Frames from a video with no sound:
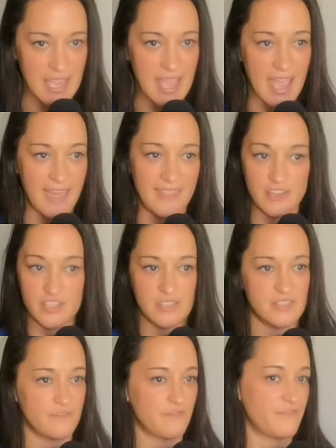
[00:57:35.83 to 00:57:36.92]
and they
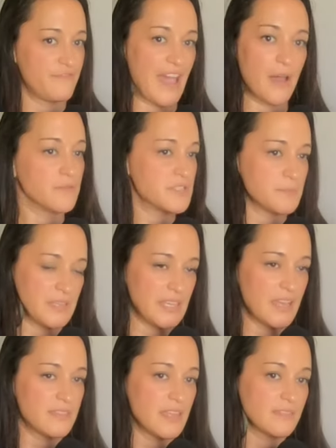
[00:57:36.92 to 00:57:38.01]
just found me.
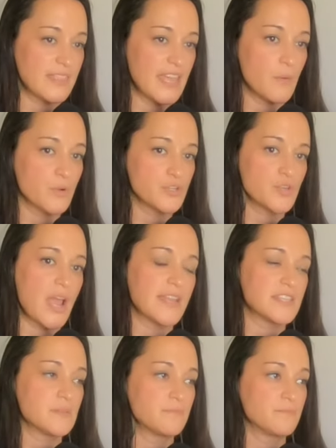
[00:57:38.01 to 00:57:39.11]
I think they were trying
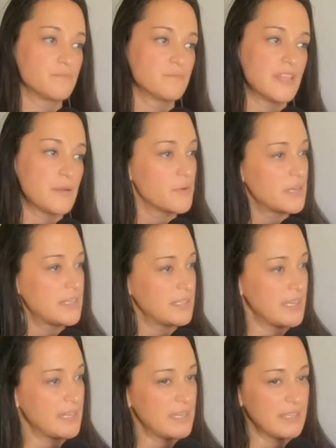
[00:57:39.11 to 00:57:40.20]
to they were in
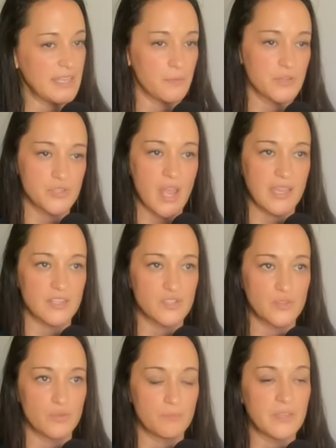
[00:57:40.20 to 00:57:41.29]
Atlanta and they were trying
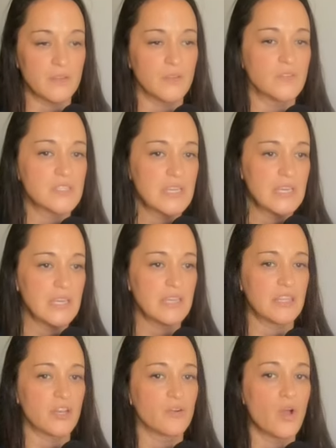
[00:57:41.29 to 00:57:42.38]
to build
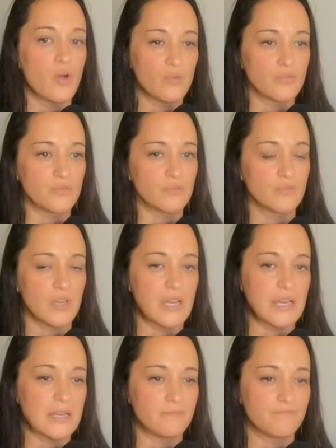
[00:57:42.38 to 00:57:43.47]
their own
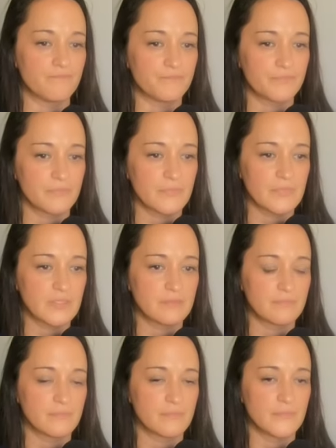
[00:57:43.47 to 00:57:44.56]
um,
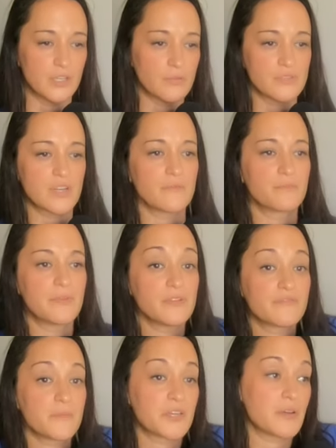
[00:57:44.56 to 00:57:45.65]
you know, started build
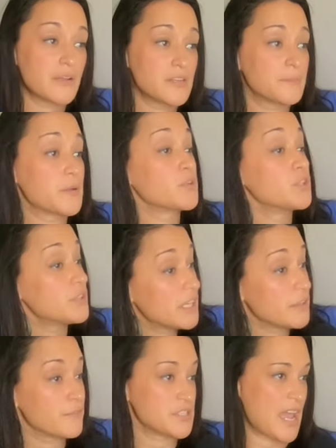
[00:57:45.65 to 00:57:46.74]
from the ground up. They were looking
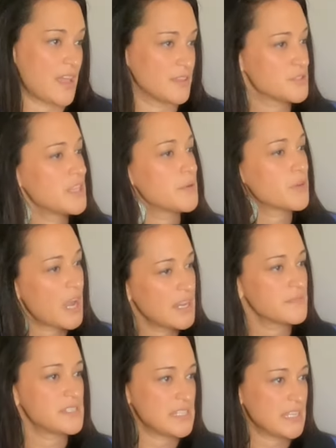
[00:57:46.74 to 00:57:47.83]
for talent. So they were kind of
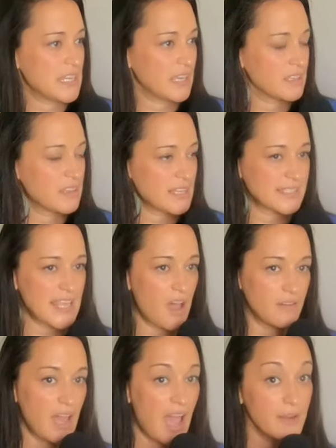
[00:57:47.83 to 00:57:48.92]
seeking things out.
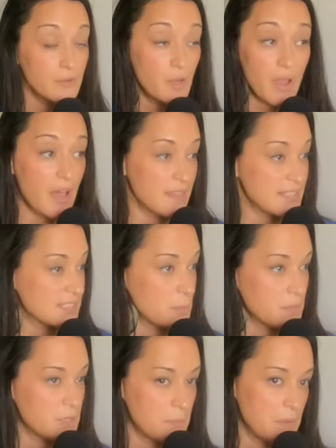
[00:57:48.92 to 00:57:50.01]
I don't know how they
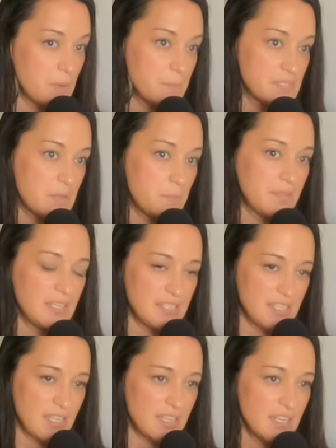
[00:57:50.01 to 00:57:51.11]
stumbled on my website, but they
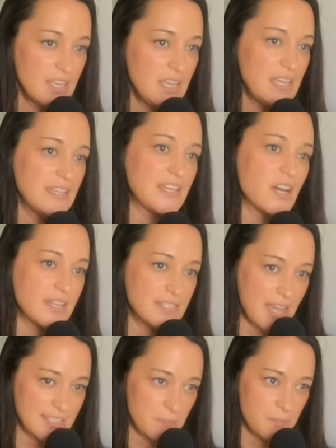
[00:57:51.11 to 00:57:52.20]
did. They
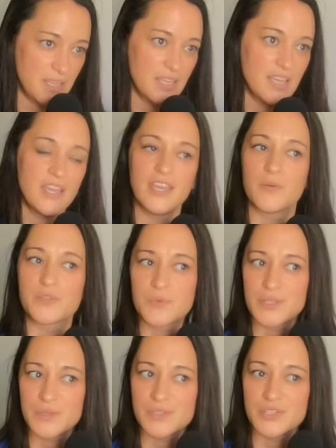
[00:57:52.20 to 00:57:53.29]
contacted me. It was one of
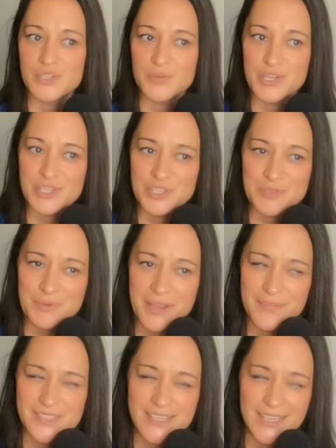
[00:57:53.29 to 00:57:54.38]
those situations where I
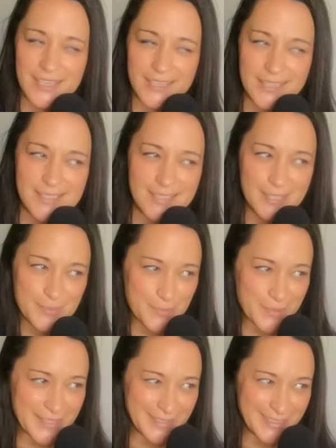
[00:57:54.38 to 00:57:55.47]
was like, is this Sus.
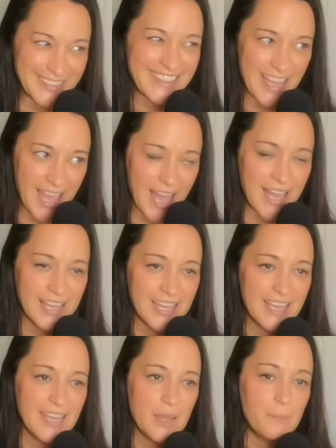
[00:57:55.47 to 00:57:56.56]
real? Yeah. yeah.
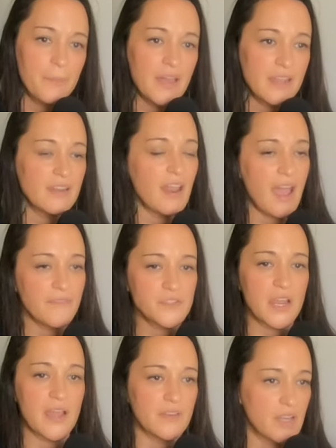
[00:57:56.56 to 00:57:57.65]
But after
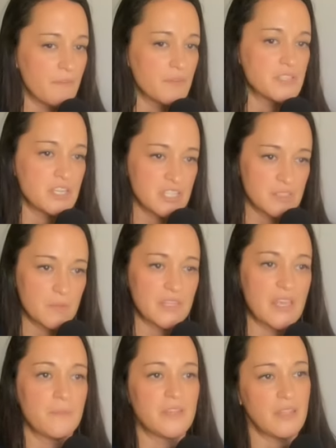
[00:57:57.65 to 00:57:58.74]
having conversations with
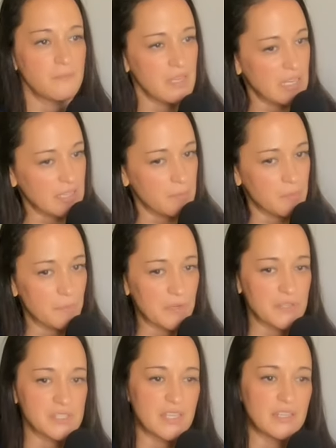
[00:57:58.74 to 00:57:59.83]
them and then meeting them in
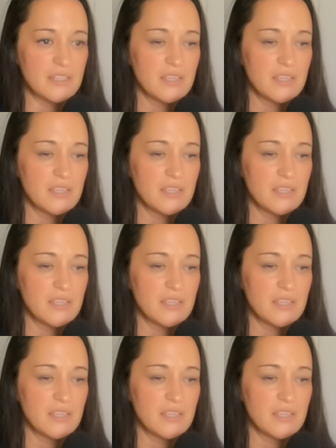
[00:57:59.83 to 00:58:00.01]
person,